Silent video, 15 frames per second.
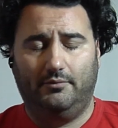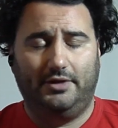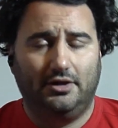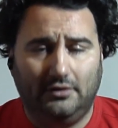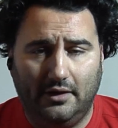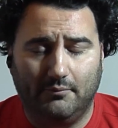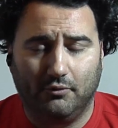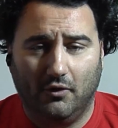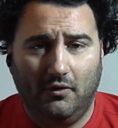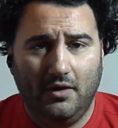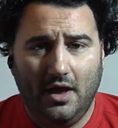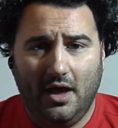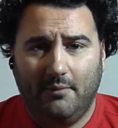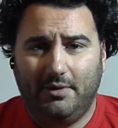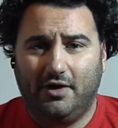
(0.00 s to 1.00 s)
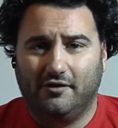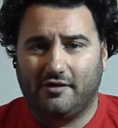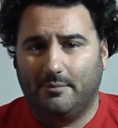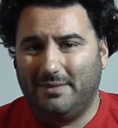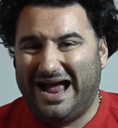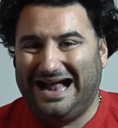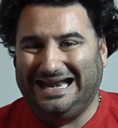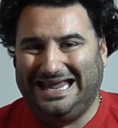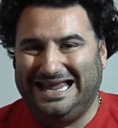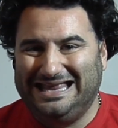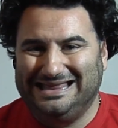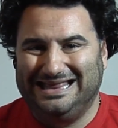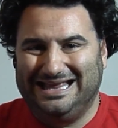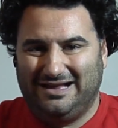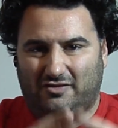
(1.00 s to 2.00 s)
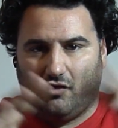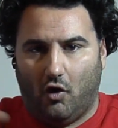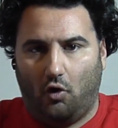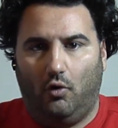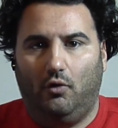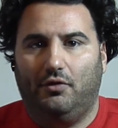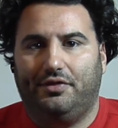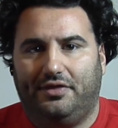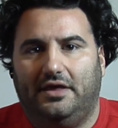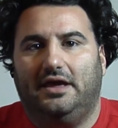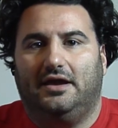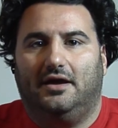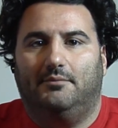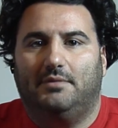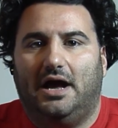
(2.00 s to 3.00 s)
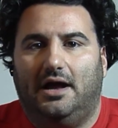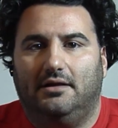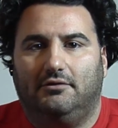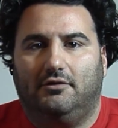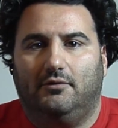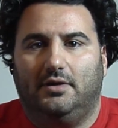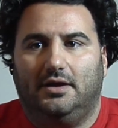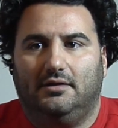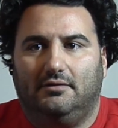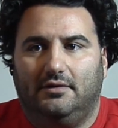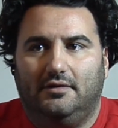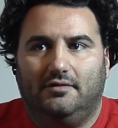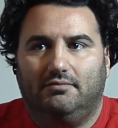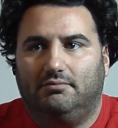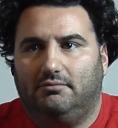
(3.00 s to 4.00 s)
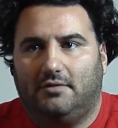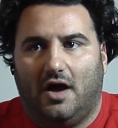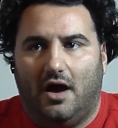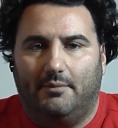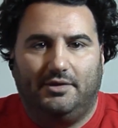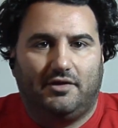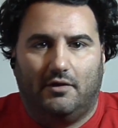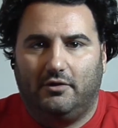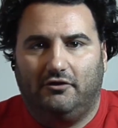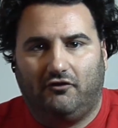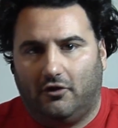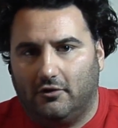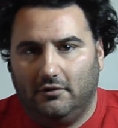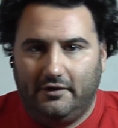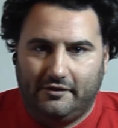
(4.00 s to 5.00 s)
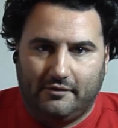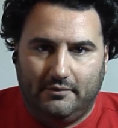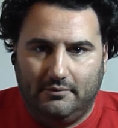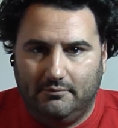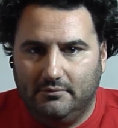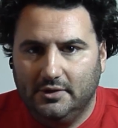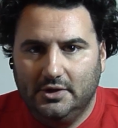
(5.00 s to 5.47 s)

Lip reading: me a liberal. Because I'm not in this whole thing. I'm not doing the commentary journalism